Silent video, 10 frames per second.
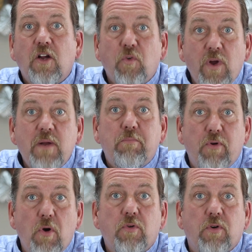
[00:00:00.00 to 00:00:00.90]
A great
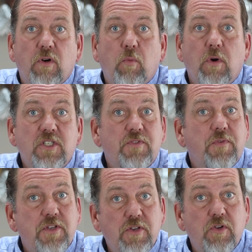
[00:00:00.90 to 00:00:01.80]
broker works for
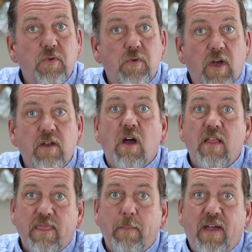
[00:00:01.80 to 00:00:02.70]
you and
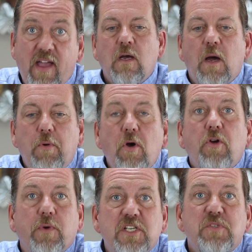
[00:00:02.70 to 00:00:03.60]
not the bank. A
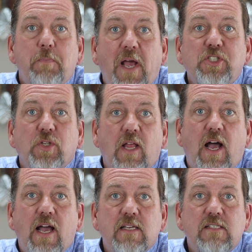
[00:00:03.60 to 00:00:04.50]
broker is
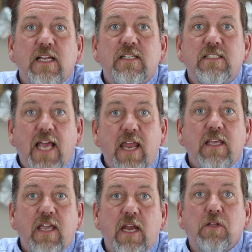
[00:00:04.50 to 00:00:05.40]
specialized and
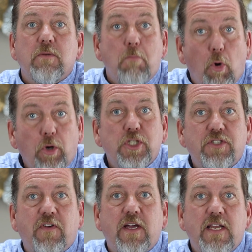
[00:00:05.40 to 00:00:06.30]
dedicated to mortgage
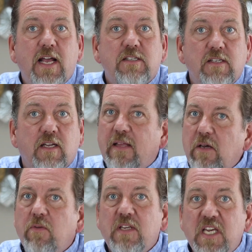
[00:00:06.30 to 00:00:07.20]
financing. They
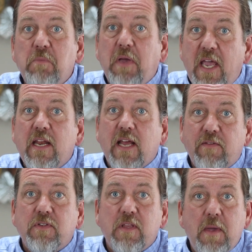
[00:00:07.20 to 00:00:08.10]
only get paid
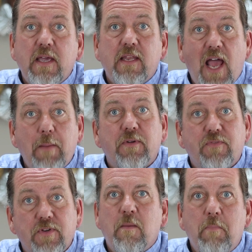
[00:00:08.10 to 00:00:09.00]
after they make it happen
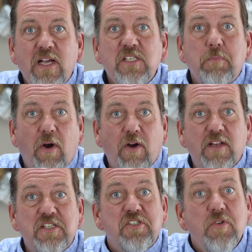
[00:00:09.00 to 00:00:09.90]
for you. The best part
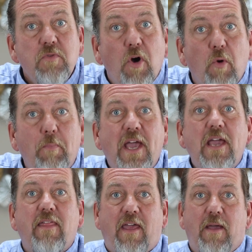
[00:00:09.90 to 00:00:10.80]
is you don't
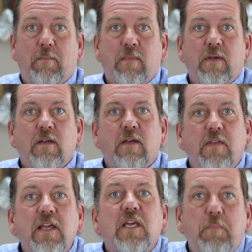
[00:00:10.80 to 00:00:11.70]
pay them.
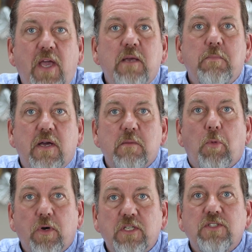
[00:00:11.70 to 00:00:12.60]
They get paid by the
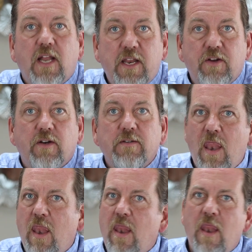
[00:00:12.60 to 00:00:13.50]
mortgage lender.
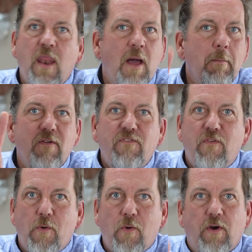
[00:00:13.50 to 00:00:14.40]
Number
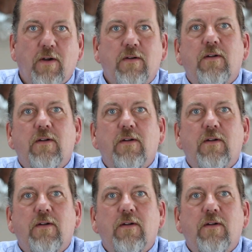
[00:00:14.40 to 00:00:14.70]
4.